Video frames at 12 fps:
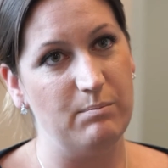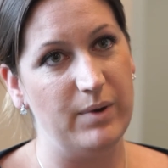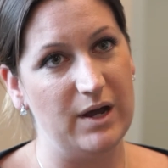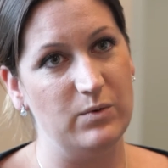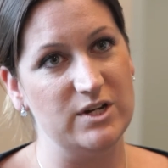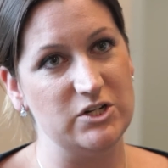
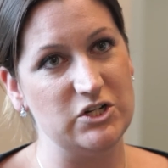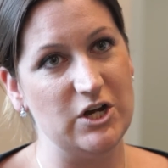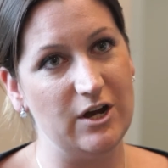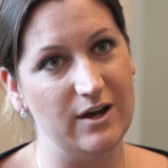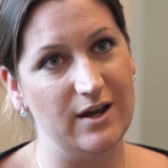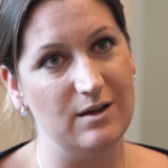by which
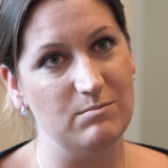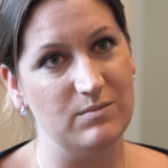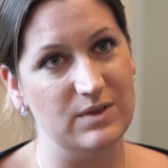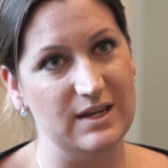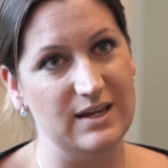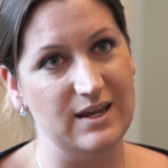
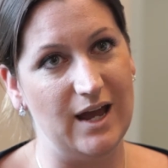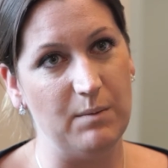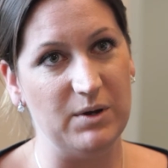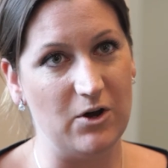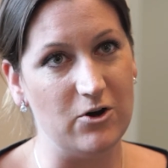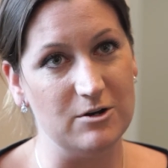time the
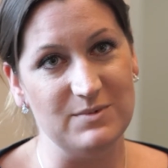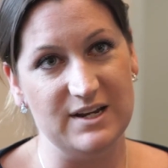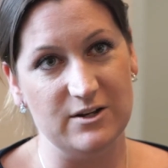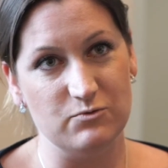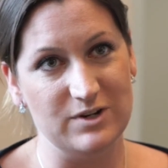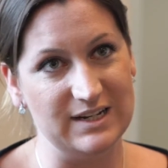app economy
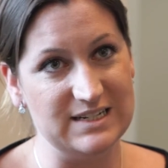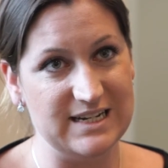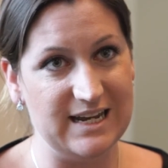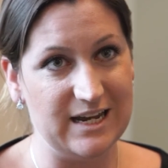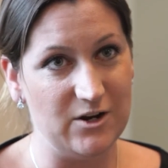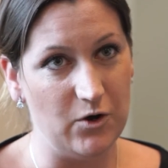had really
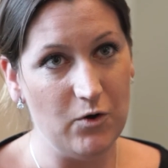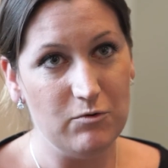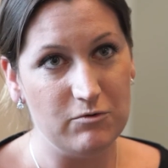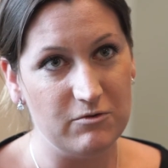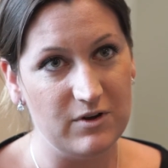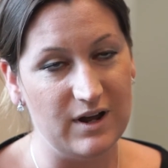taken
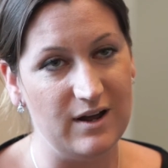off,